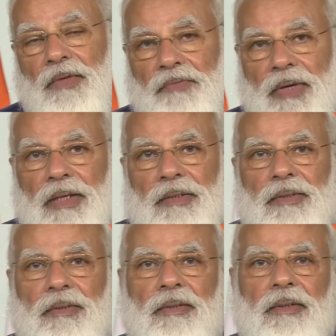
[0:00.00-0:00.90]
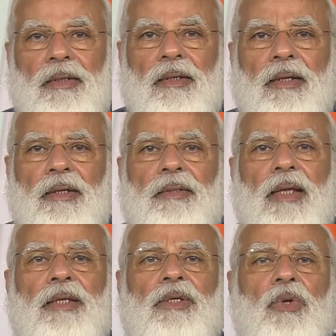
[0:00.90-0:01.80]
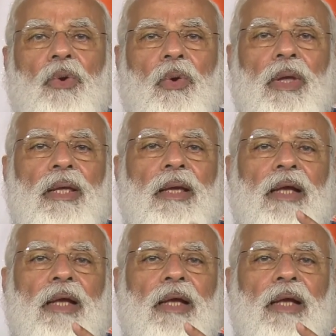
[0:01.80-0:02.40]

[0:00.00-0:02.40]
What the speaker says: Friends, there is growing